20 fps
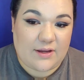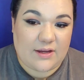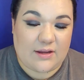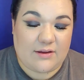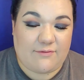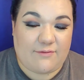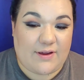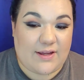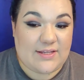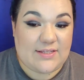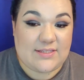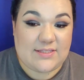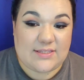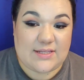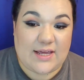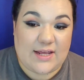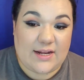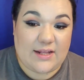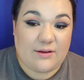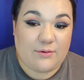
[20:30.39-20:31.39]
if I
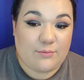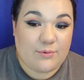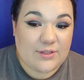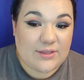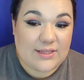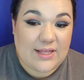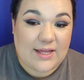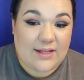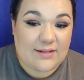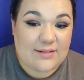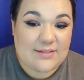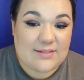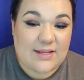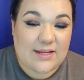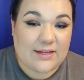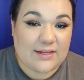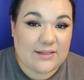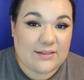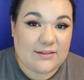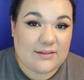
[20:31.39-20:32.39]
set it with that
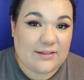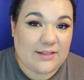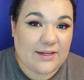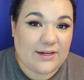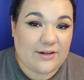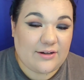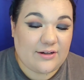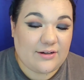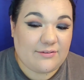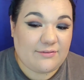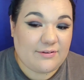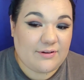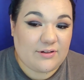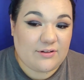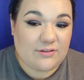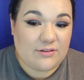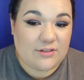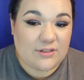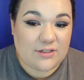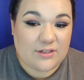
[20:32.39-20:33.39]
second layer, if
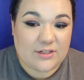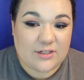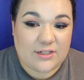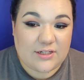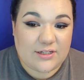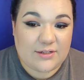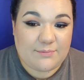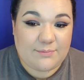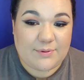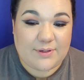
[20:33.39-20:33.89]
it'll look good.